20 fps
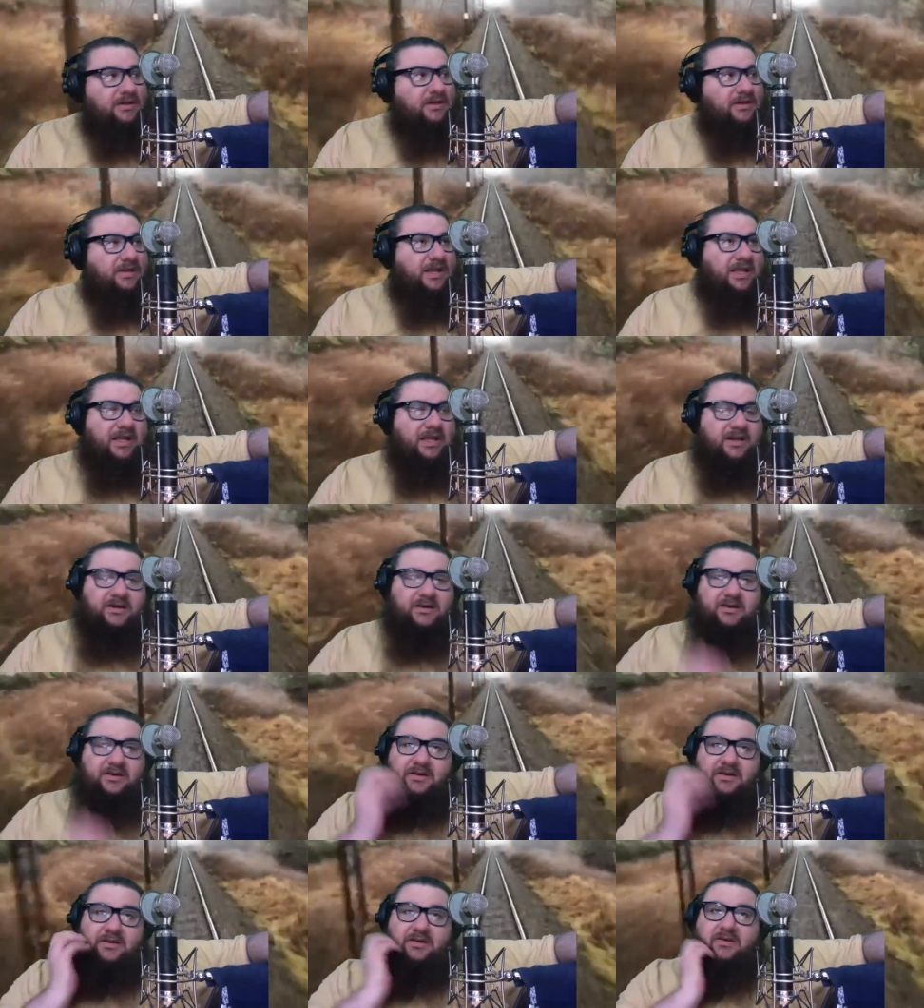
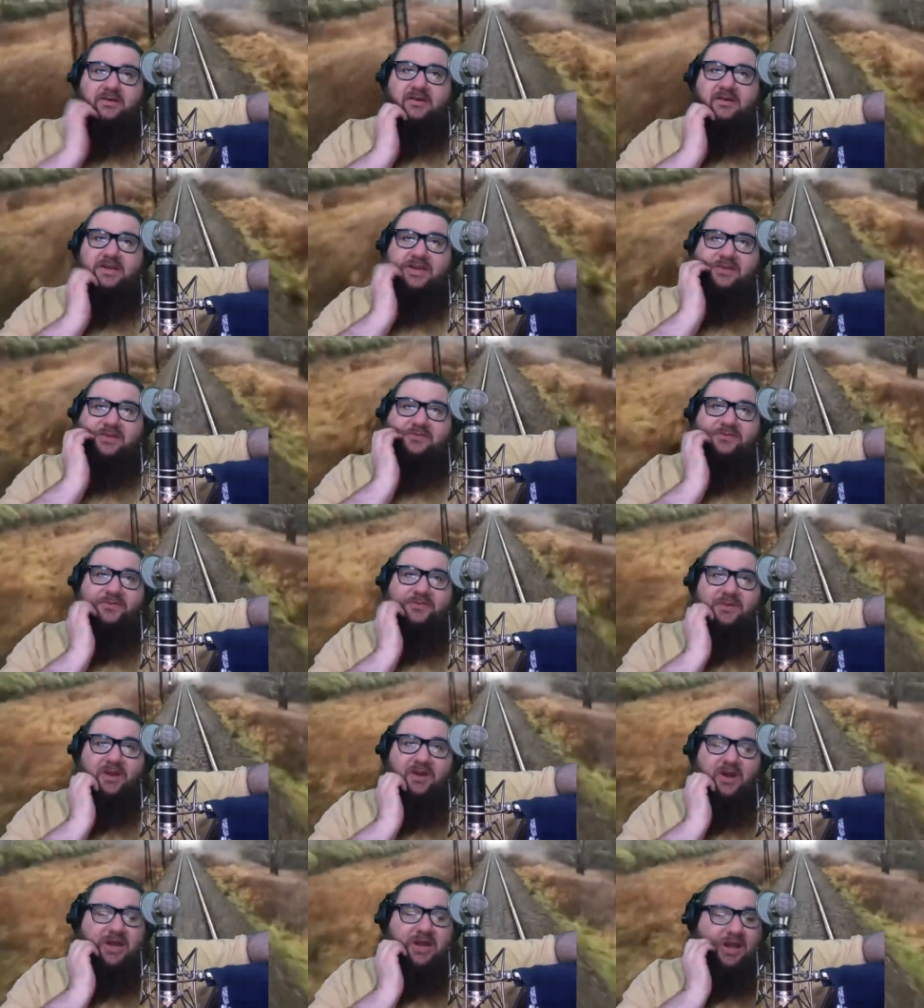And if
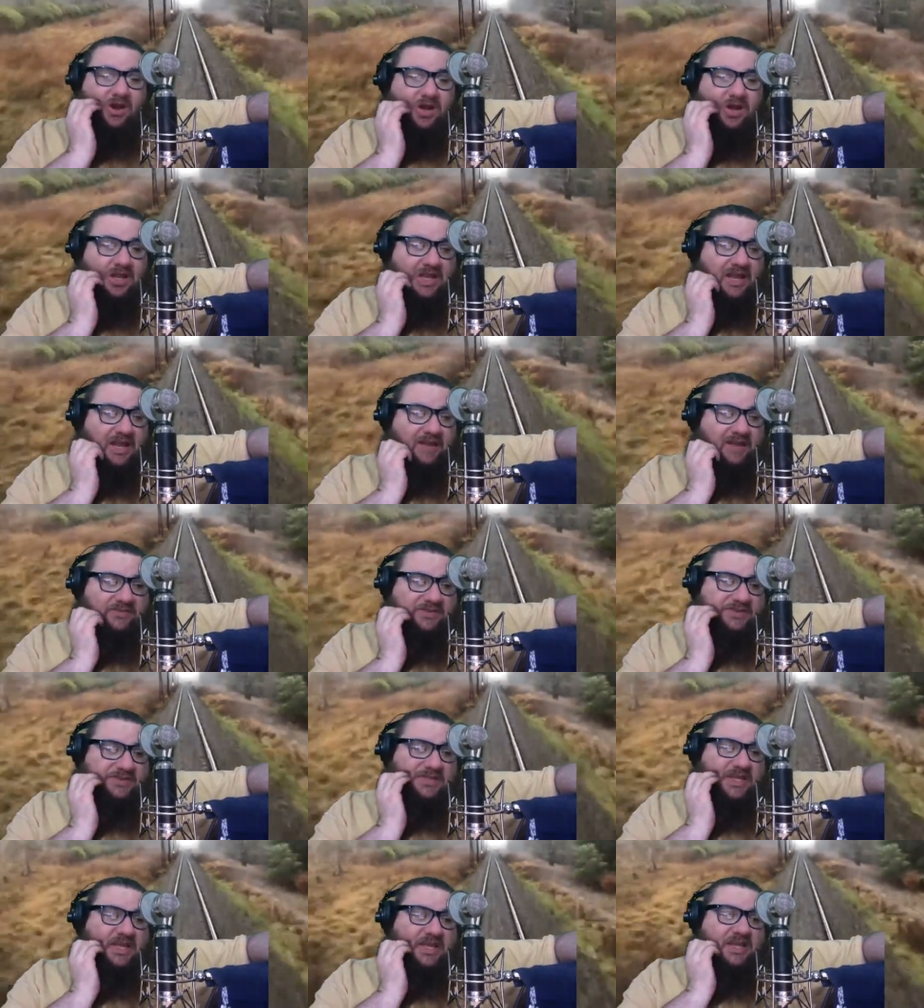all I have to
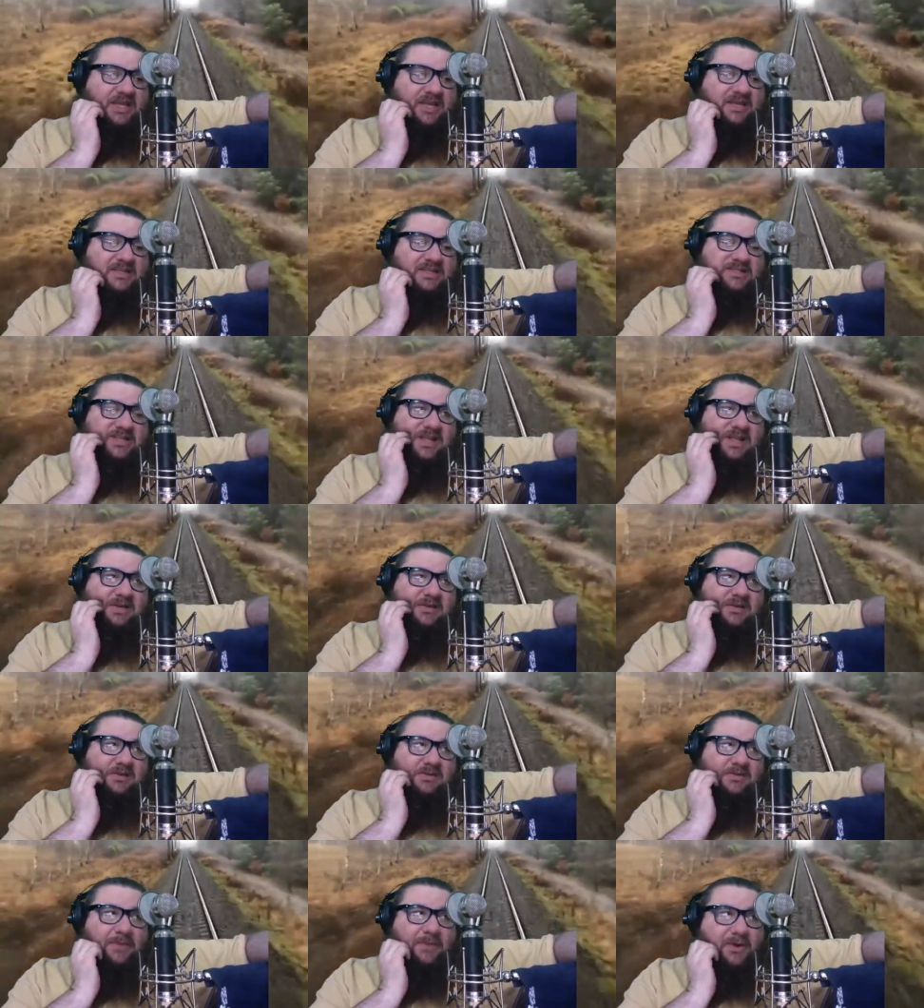say is
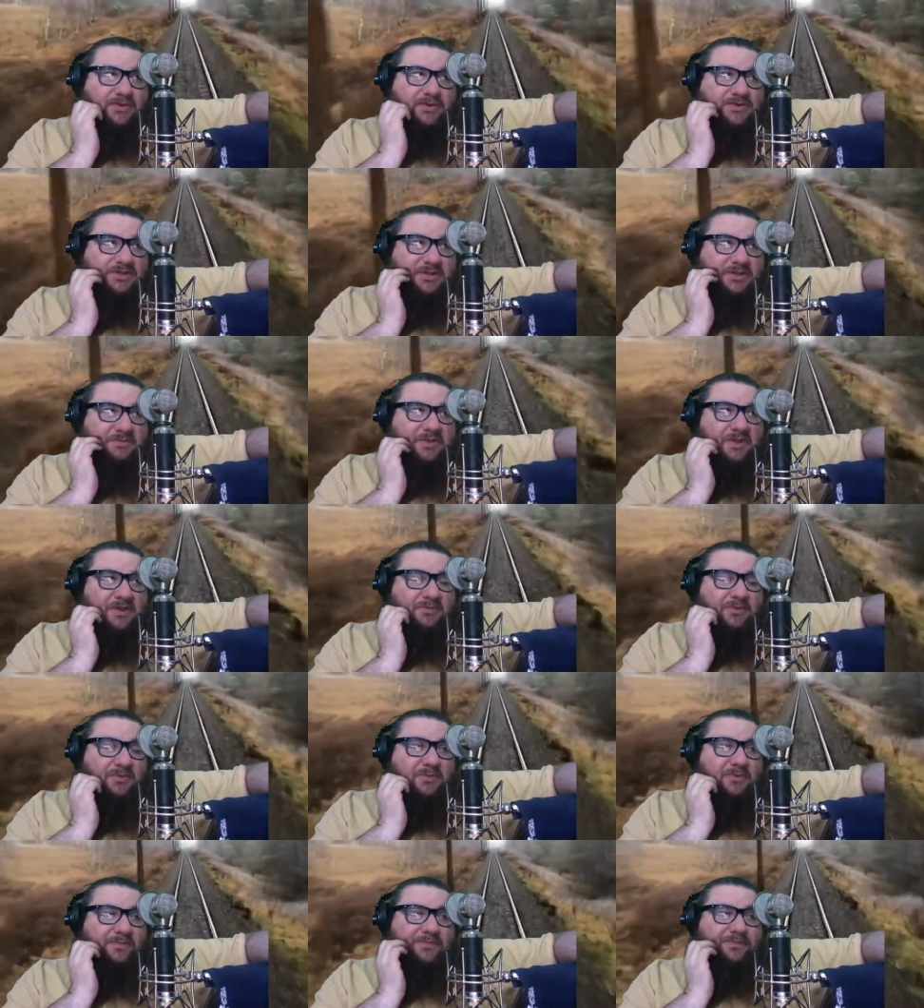that most of the
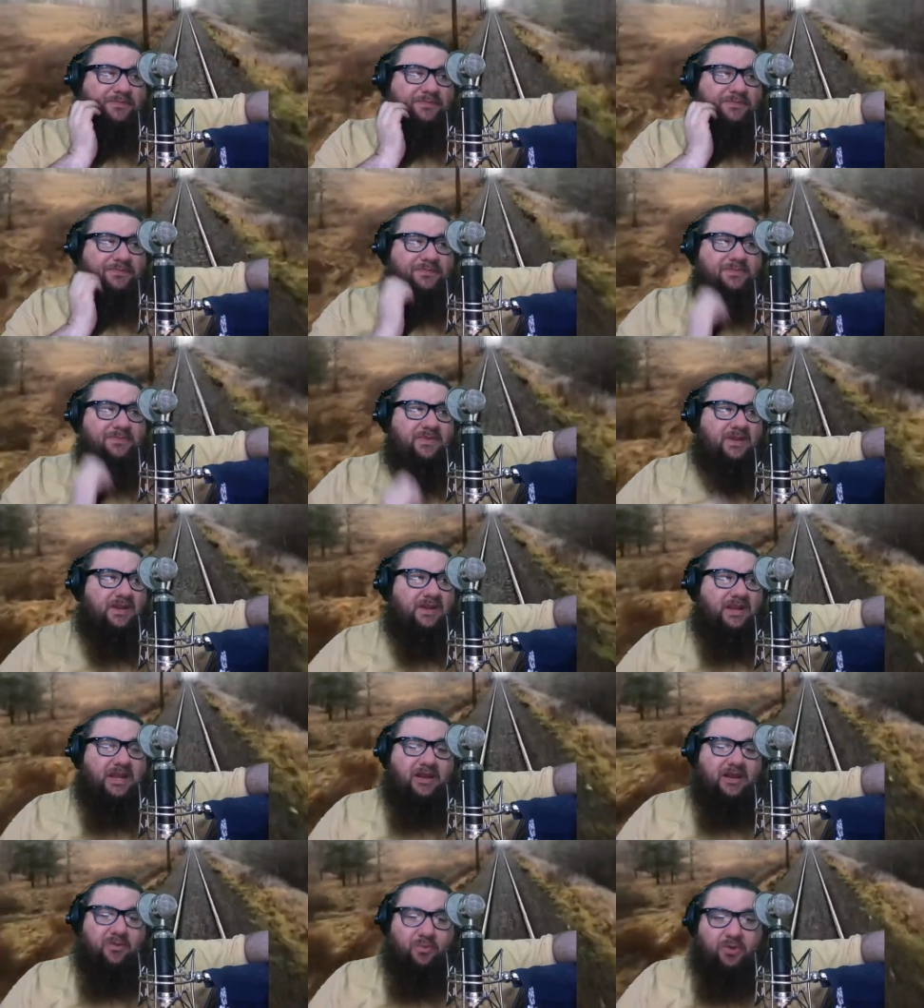people,
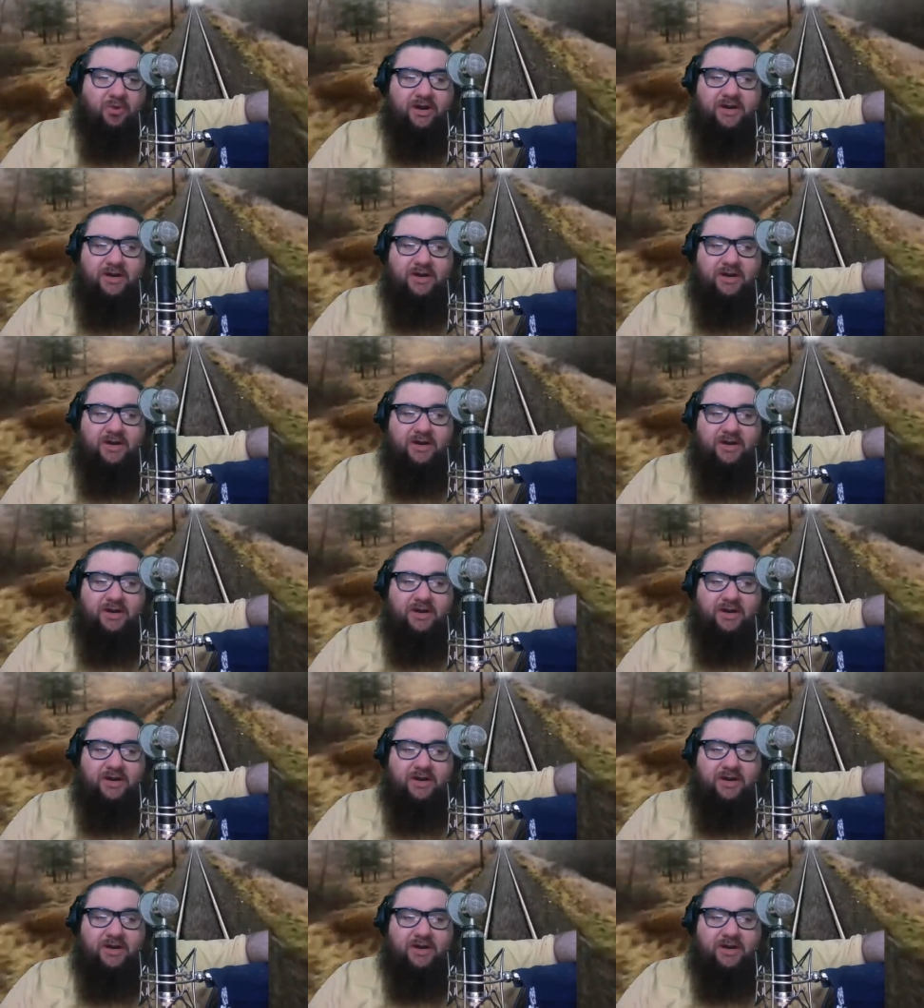and one in